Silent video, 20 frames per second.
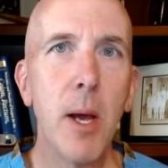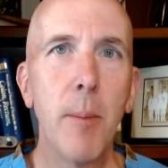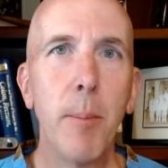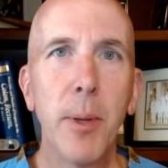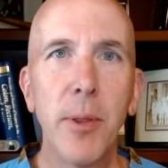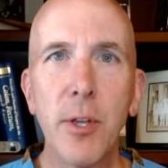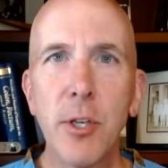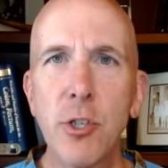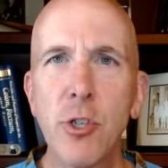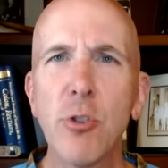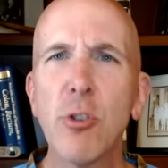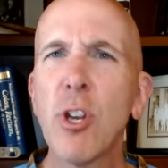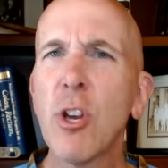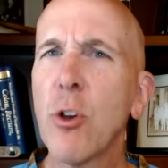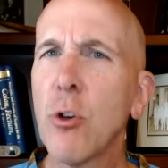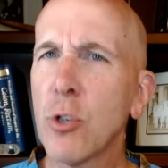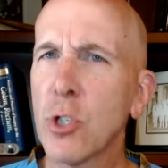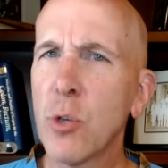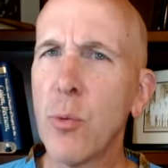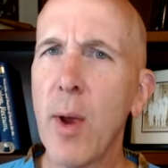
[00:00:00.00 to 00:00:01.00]
but this usually
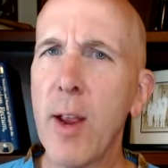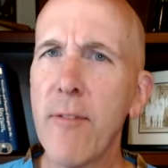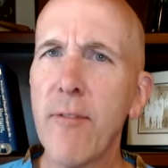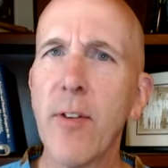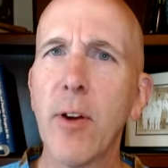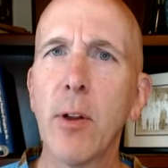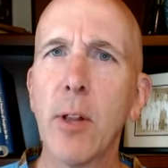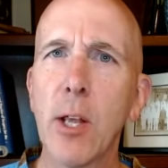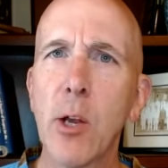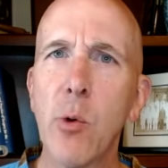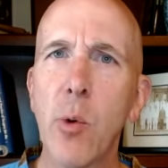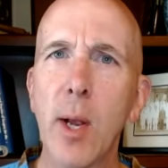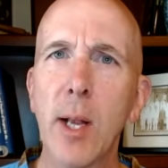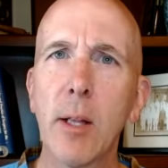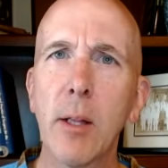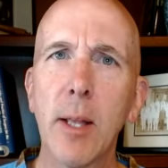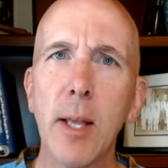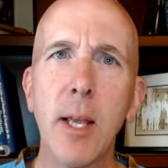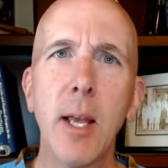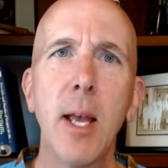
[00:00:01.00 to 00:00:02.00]
goes away fairly
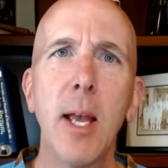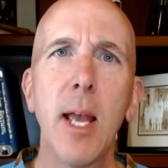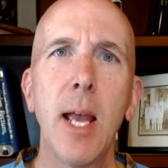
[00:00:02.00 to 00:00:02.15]
quickly,